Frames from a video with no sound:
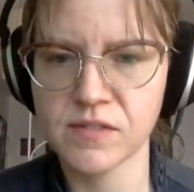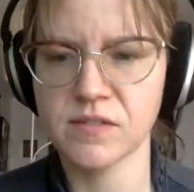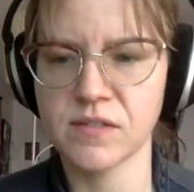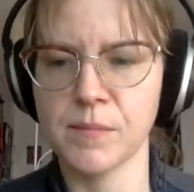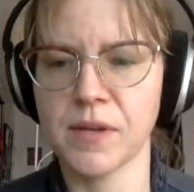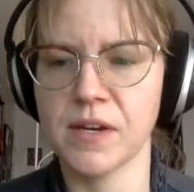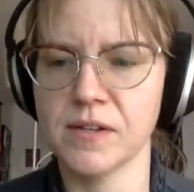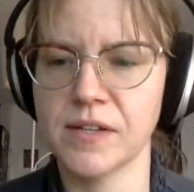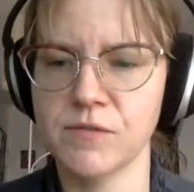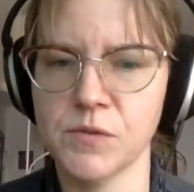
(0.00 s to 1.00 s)
I'm going to
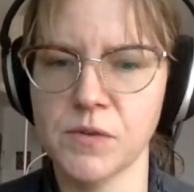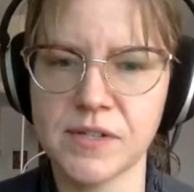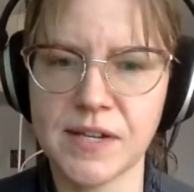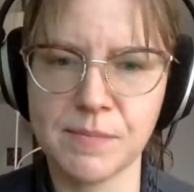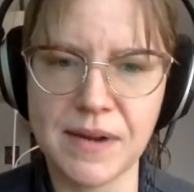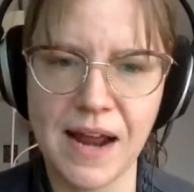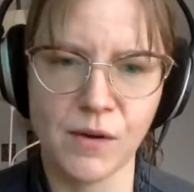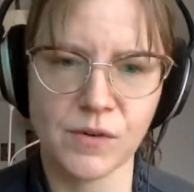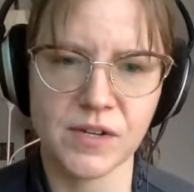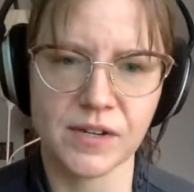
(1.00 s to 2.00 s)
give you a tip
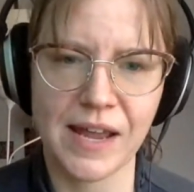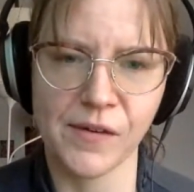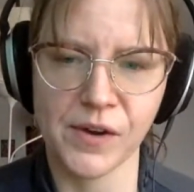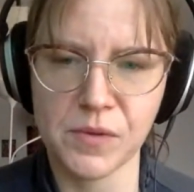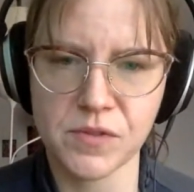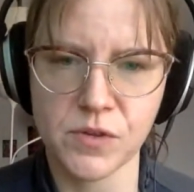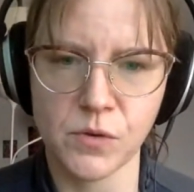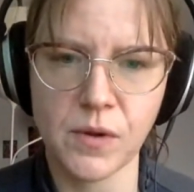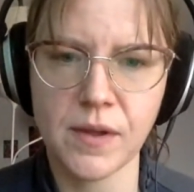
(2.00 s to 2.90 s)
now to carry with you.